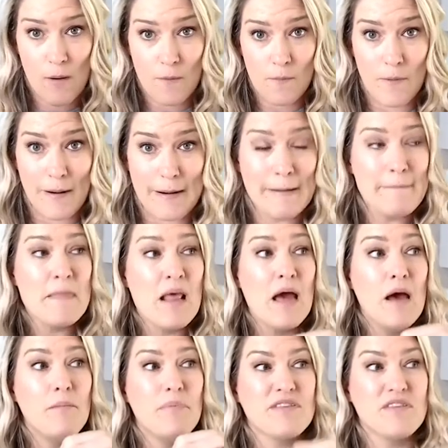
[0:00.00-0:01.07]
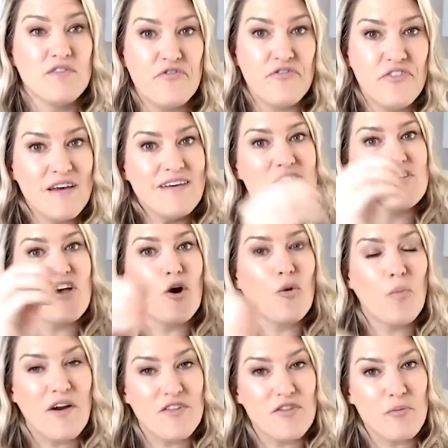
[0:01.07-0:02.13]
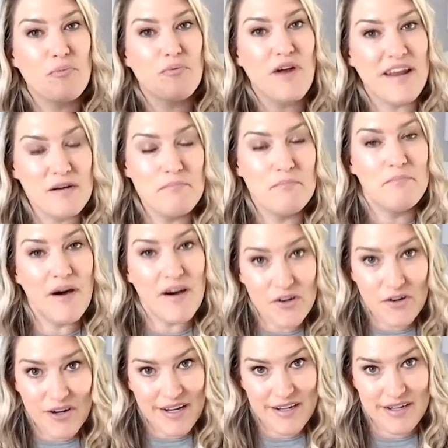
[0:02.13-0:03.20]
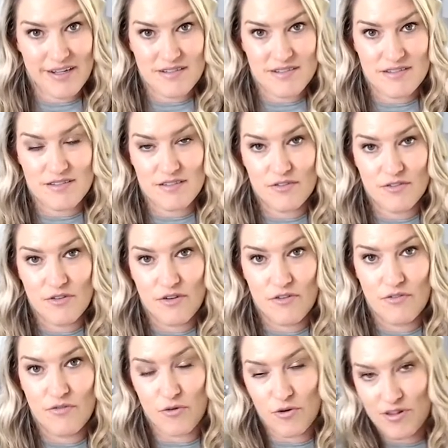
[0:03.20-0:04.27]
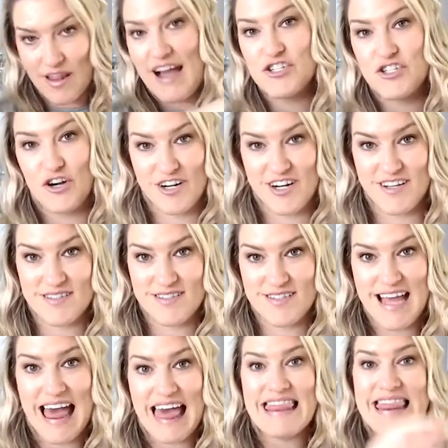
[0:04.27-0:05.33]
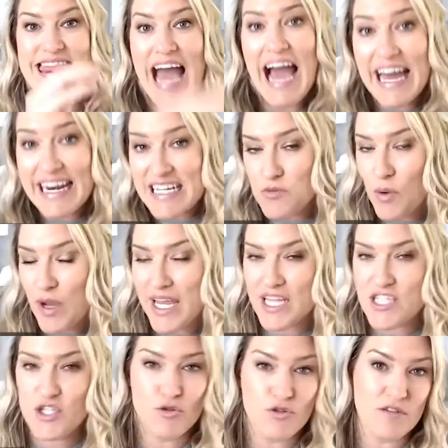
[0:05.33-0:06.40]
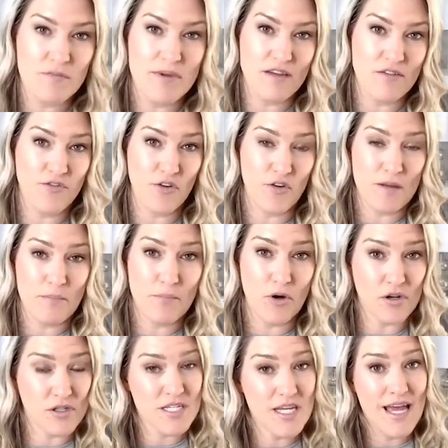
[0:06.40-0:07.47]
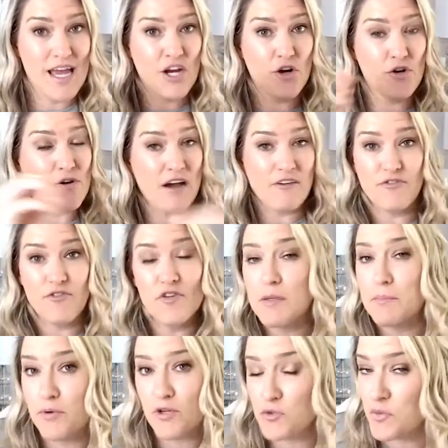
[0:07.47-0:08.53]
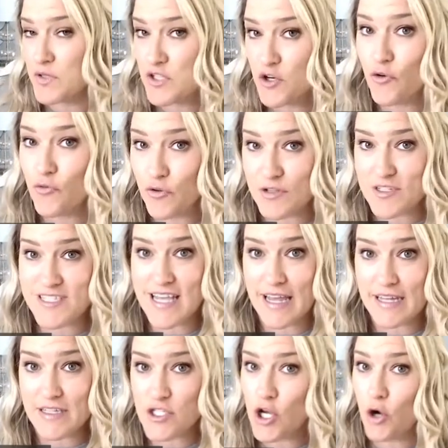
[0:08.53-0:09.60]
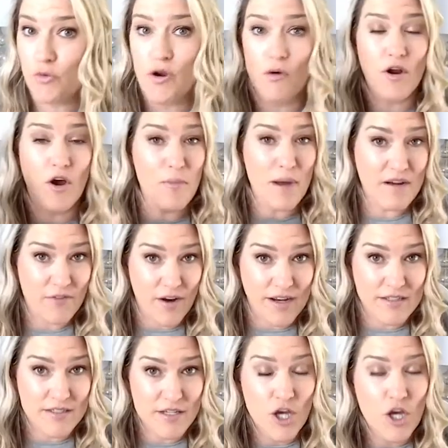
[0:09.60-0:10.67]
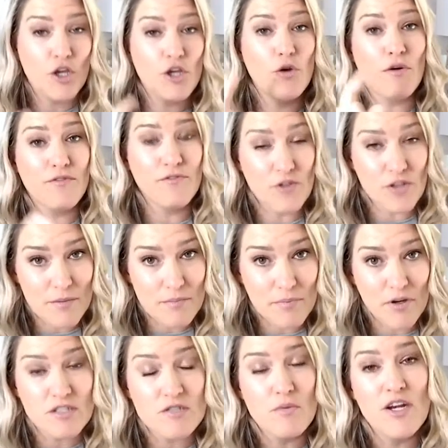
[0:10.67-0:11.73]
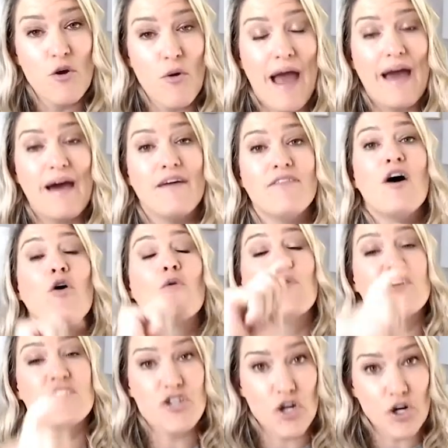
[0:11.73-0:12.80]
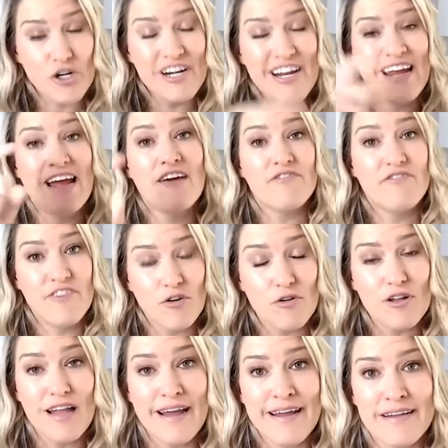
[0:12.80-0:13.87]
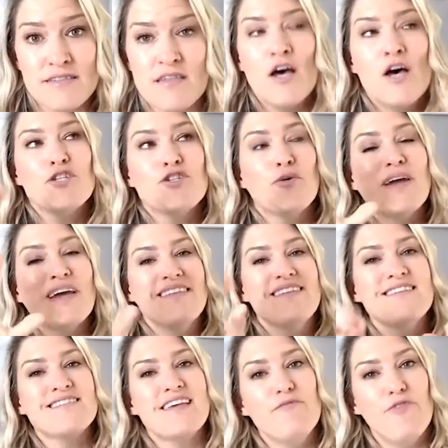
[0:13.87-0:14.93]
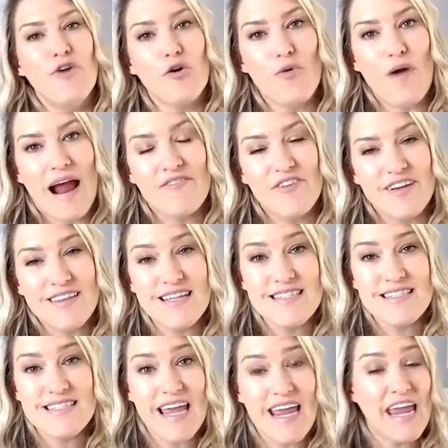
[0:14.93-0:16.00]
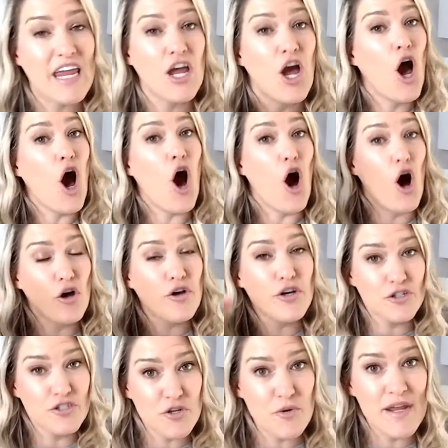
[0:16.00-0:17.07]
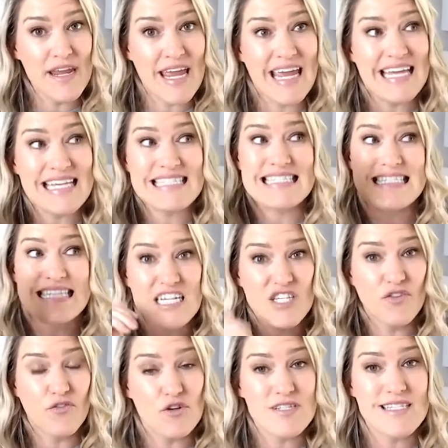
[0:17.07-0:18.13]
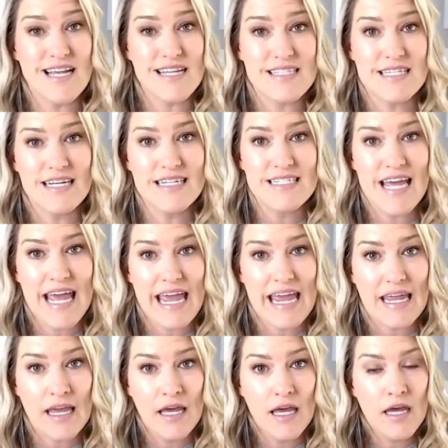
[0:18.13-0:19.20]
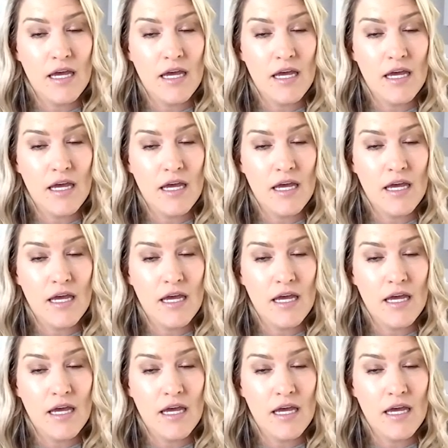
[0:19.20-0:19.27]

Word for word: right? But the fills are where the bread and butter is for lash artists. That is what gets you to being fully booked. You're not fully booked with new full sets. Oh, no, no, my friend. You are fully booked when you have returning fill clients. So, in this infographic that's saying all you're doing is six full sets in a day,